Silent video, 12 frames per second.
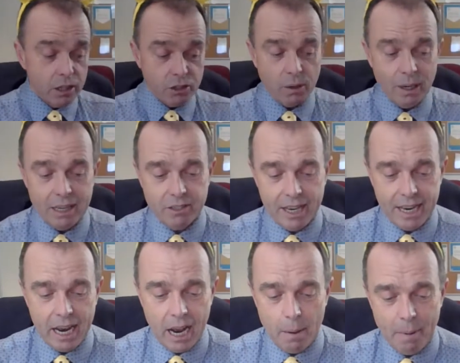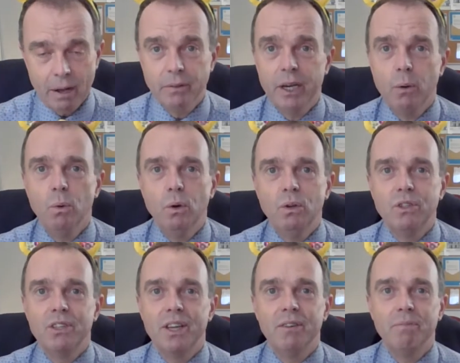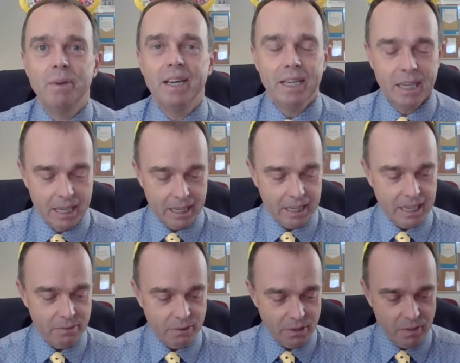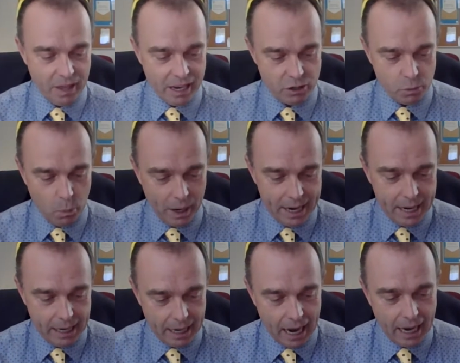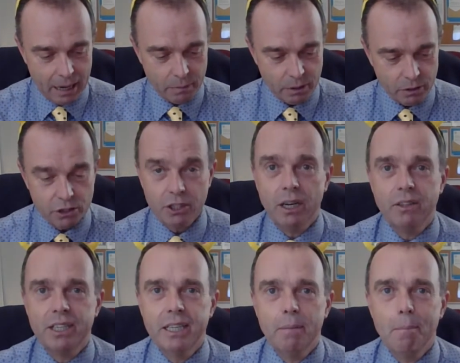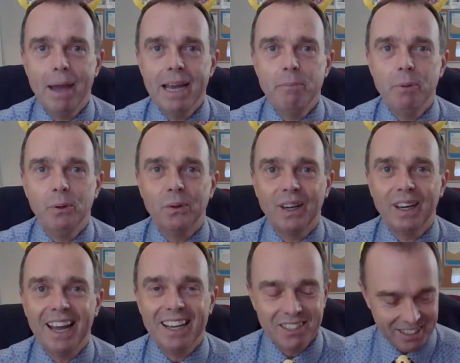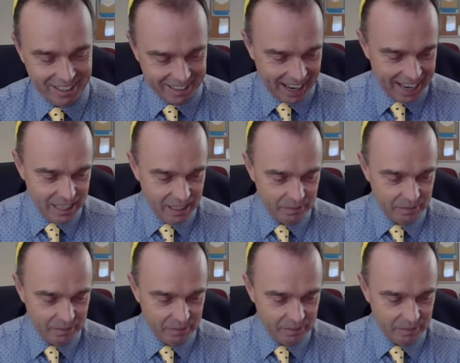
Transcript: So let's hear about the awards that have been given this week, and I'm going to start in Maple class today.